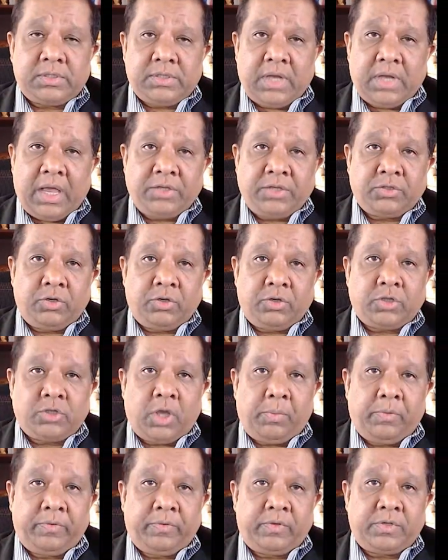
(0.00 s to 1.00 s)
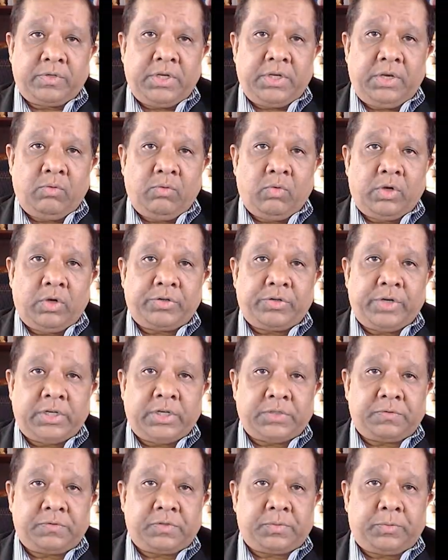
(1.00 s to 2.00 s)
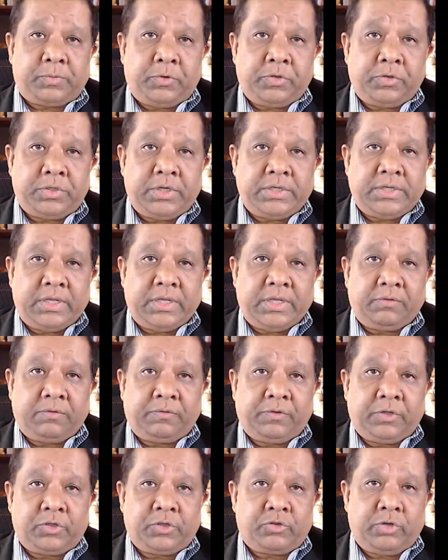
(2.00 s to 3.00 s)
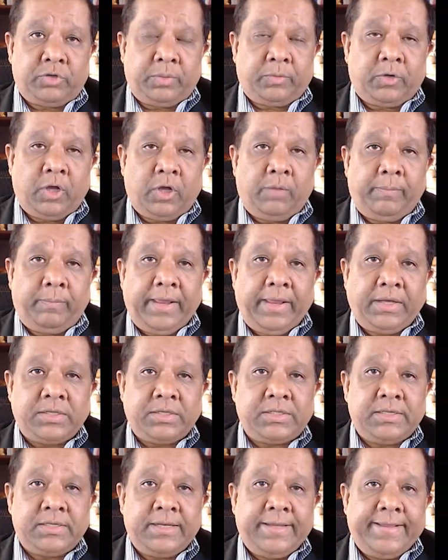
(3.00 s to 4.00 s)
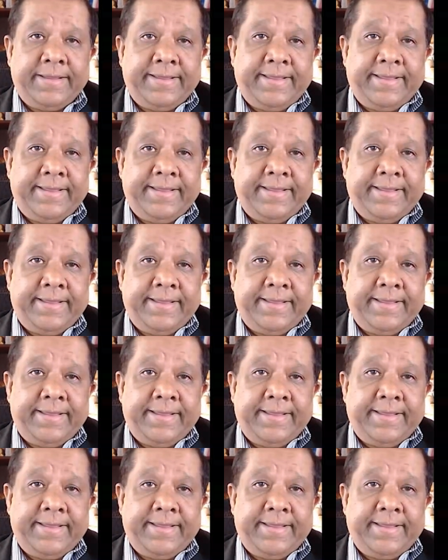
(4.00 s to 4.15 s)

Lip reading: lies on top of the T1 transverse process and the first rib complex.